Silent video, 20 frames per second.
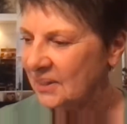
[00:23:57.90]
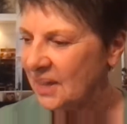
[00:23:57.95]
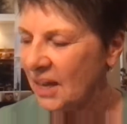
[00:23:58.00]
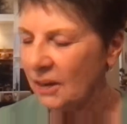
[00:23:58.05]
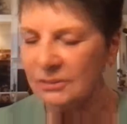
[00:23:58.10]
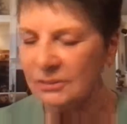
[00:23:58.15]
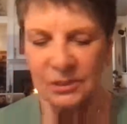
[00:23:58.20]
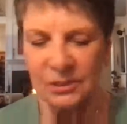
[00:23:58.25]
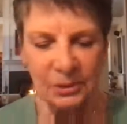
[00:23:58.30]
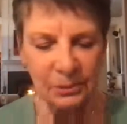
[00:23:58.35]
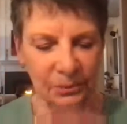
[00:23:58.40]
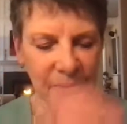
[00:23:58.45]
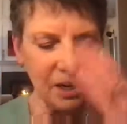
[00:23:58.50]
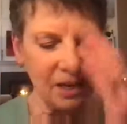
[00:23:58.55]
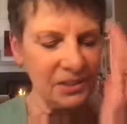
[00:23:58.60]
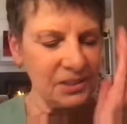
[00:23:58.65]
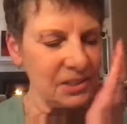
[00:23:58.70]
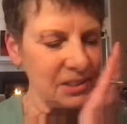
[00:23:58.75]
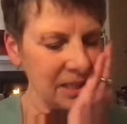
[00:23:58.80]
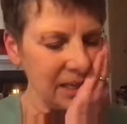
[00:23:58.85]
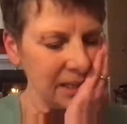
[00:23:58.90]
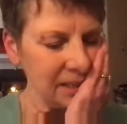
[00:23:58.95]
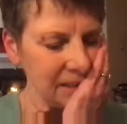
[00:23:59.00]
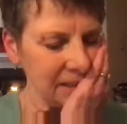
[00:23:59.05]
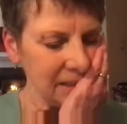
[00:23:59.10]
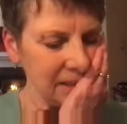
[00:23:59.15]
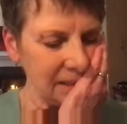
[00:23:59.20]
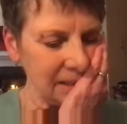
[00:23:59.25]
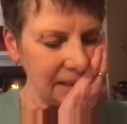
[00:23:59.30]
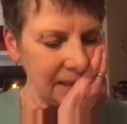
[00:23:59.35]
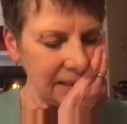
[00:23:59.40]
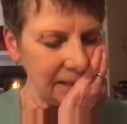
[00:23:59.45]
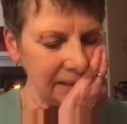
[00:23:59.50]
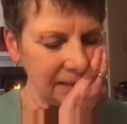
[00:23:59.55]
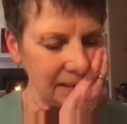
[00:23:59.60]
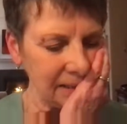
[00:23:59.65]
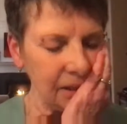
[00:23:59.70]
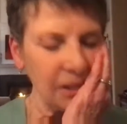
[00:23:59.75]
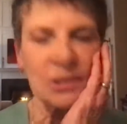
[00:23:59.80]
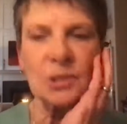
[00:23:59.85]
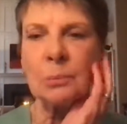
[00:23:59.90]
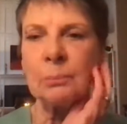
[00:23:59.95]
after our set, Clark